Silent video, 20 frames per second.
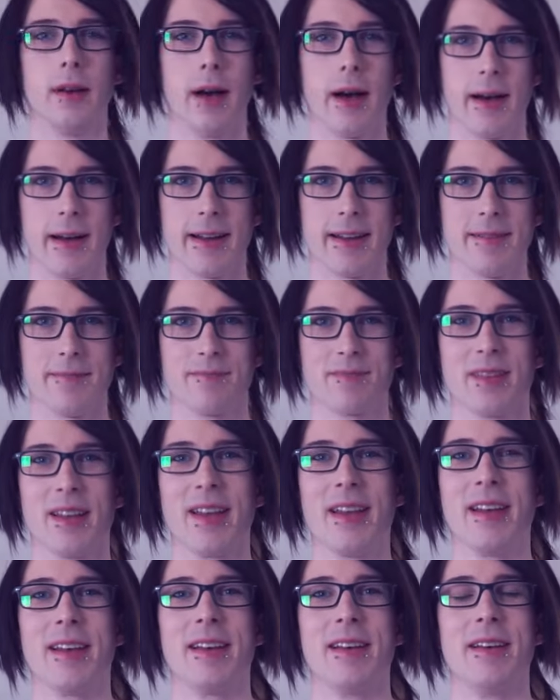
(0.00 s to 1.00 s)
Hi,
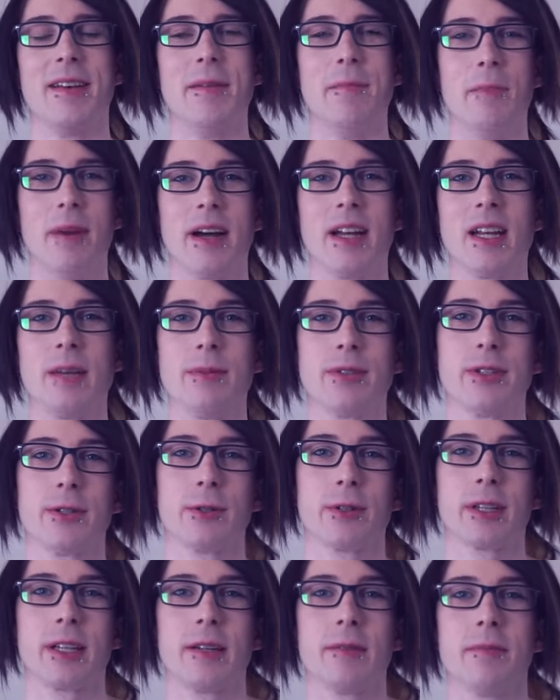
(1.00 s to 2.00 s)
my name is
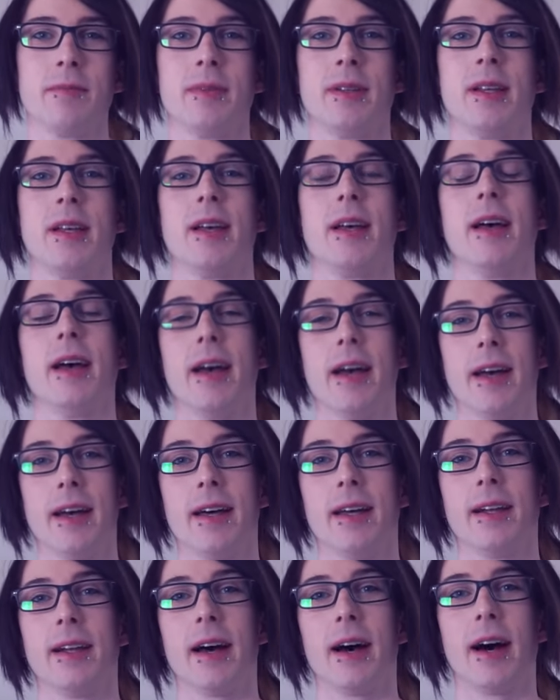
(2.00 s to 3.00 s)
Joachim
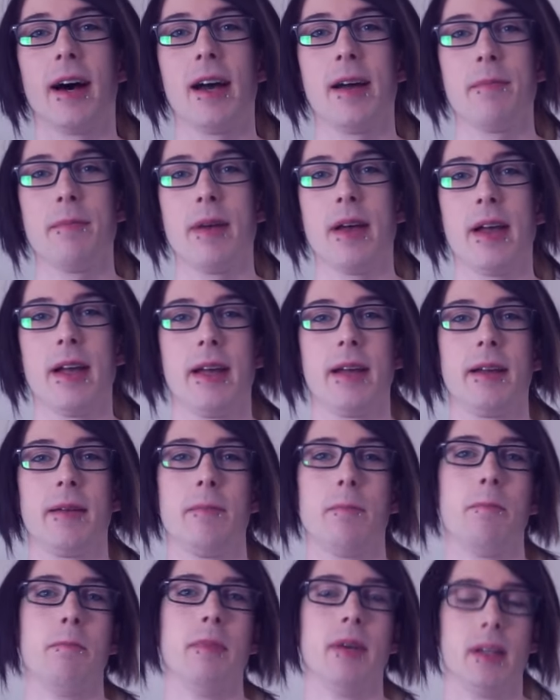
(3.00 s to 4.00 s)
and I'm a
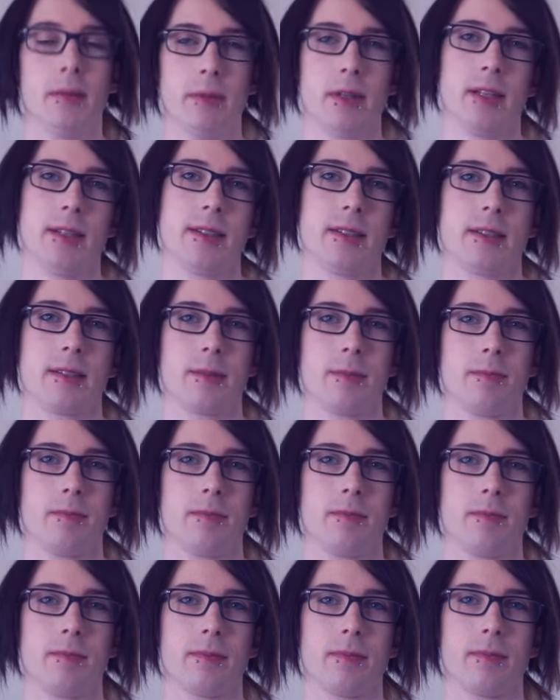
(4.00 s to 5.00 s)
minimalist,
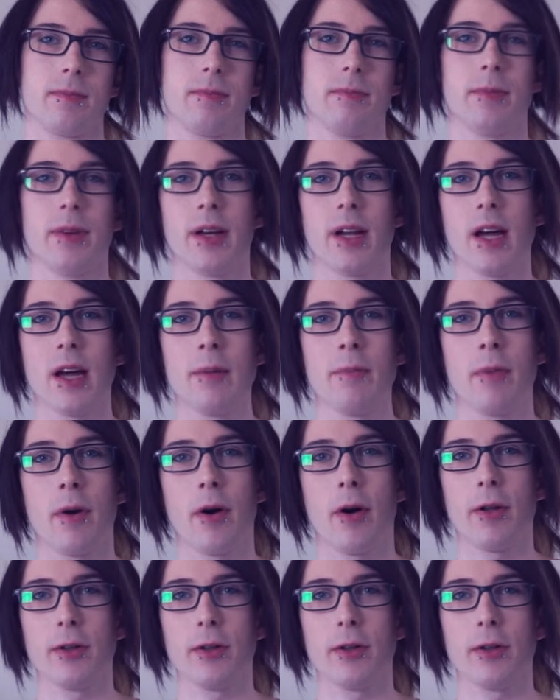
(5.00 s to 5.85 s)
but I'm